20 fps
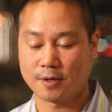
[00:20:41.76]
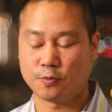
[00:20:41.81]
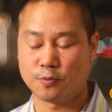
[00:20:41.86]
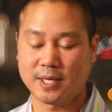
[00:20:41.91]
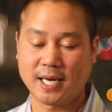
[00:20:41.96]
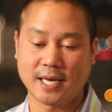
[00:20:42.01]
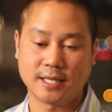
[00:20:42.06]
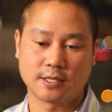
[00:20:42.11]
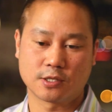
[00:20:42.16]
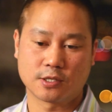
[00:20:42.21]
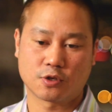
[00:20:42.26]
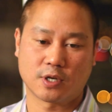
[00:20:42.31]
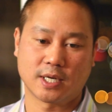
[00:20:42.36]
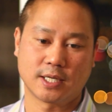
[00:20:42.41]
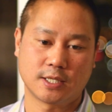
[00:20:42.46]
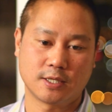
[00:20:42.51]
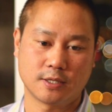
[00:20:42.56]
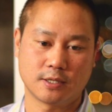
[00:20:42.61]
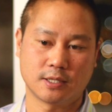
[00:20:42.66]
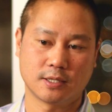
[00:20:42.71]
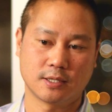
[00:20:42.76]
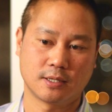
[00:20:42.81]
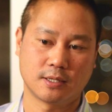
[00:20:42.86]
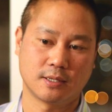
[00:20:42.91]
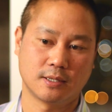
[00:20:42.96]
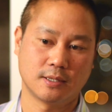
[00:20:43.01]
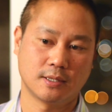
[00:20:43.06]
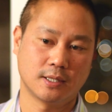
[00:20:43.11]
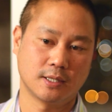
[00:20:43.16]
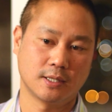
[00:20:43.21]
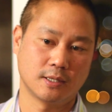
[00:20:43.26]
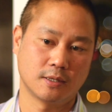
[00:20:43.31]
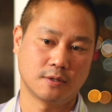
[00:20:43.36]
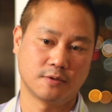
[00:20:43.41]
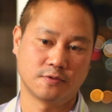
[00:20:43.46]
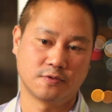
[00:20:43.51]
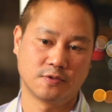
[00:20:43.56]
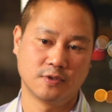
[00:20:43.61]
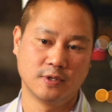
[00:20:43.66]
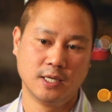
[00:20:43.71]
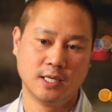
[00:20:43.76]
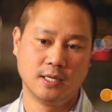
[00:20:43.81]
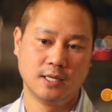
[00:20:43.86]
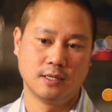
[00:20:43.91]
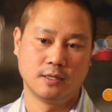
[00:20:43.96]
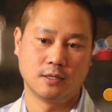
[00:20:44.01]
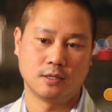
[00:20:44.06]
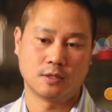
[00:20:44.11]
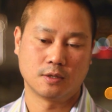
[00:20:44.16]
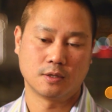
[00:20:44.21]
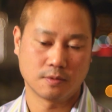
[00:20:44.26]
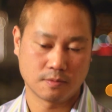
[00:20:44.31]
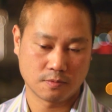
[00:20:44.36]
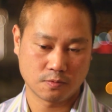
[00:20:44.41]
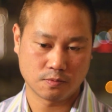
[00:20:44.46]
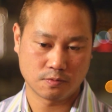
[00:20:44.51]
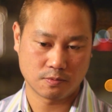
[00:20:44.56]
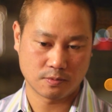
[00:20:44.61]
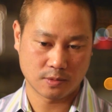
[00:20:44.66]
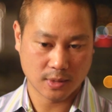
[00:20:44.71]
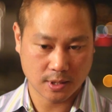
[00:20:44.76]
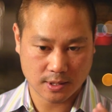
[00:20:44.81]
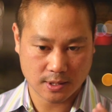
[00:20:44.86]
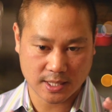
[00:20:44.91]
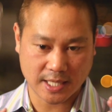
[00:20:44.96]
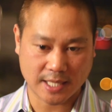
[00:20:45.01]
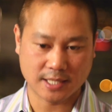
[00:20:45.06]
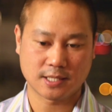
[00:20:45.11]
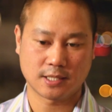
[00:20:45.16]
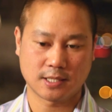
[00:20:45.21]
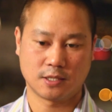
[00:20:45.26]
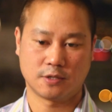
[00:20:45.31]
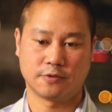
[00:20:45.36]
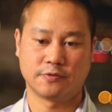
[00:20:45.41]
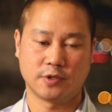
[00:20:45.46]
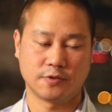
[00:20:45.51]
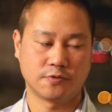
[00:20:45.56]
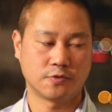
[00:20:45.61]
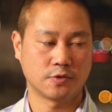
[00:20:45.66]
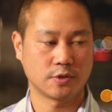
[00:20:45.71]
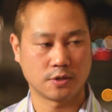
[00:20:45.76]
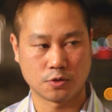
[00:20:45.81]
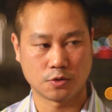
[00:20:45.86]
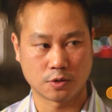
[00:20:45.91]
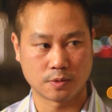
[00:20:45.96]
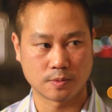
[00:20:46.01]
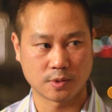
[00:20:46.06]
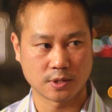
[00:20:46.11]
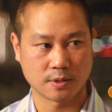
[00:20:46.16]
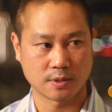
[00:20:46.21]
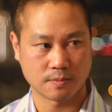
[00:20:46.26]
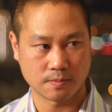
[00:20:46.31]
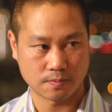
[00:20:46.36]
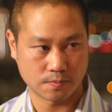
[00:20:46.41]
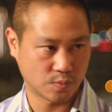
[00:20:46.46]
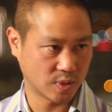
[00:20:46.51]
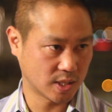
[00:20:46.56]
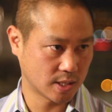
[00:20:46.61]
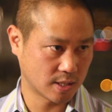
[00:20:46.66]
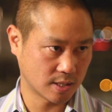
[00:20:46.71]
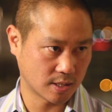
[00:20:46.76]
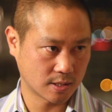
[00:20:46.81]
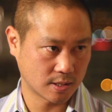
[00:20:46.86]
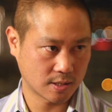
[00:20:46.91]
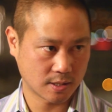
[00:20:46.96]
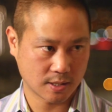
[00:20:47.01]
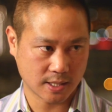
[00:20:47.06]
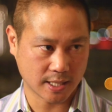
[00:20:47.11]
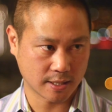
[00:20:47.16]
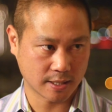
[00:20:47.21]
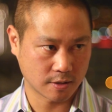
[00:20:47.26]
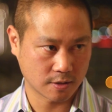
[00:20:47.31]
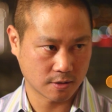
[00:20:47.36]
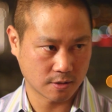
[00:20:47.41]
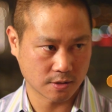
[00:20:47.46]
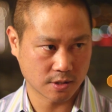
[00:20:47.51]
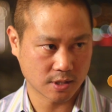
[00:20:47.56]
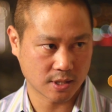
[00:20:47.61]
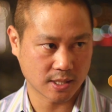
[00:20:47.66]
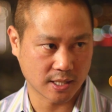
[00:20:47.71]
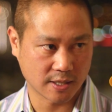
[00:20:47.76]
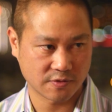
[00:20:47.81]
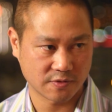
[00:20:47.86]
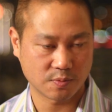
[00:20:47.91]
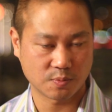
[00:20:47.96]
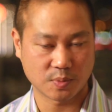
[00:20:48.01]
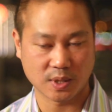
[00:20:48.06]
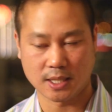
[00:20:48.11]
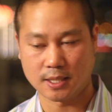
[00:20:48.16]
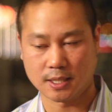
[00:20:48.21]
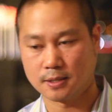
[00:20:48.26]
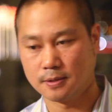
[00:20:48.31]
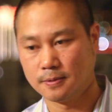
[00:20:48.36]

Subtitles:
had this criteria of, yes, interview for the normal business technical stuff, but